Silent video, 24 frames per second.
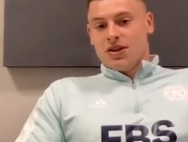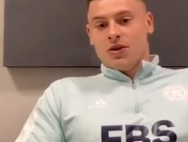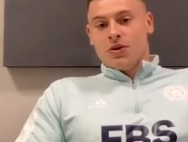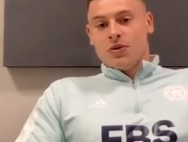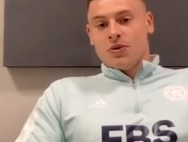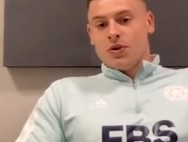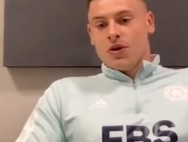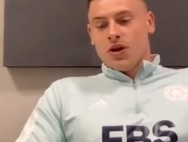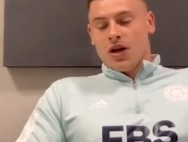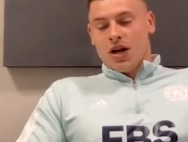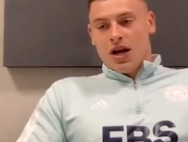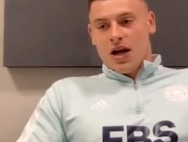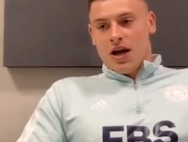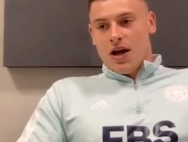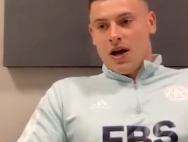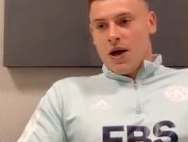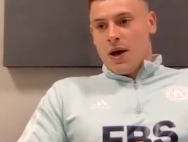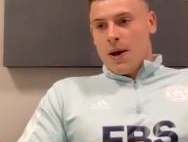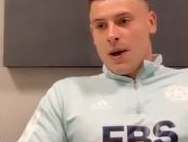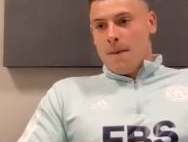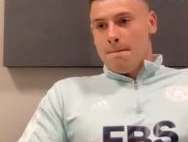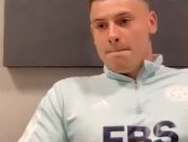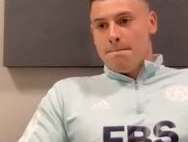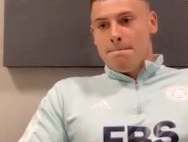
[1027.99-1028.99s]
So
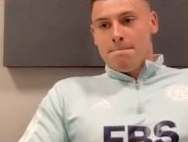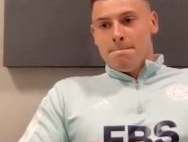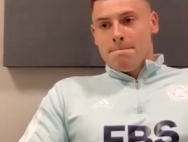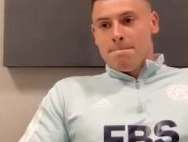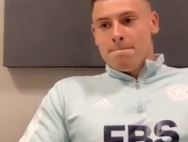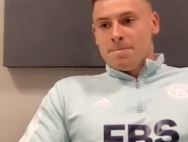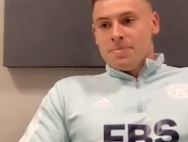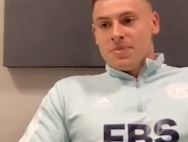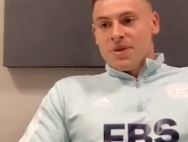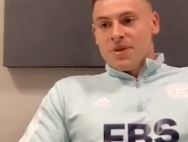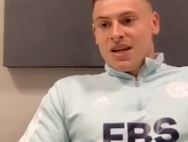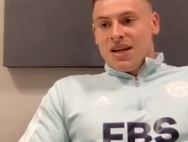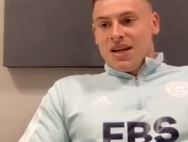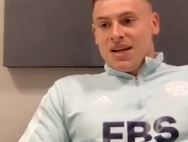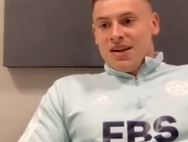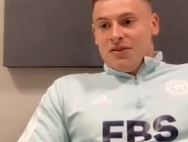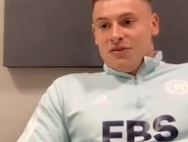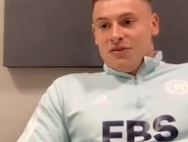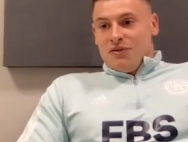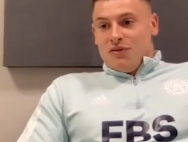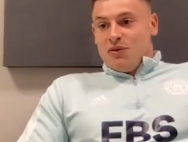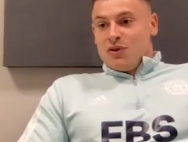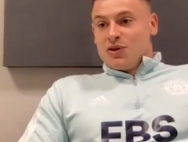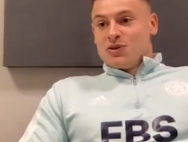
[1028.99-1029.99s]
um,
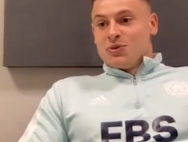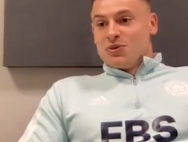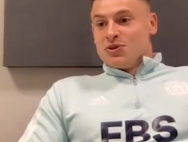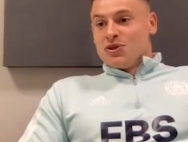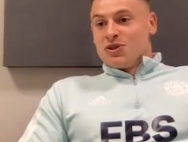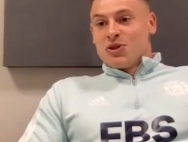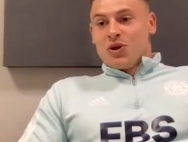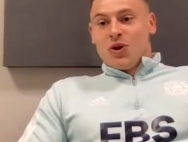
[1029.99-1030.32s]
for us,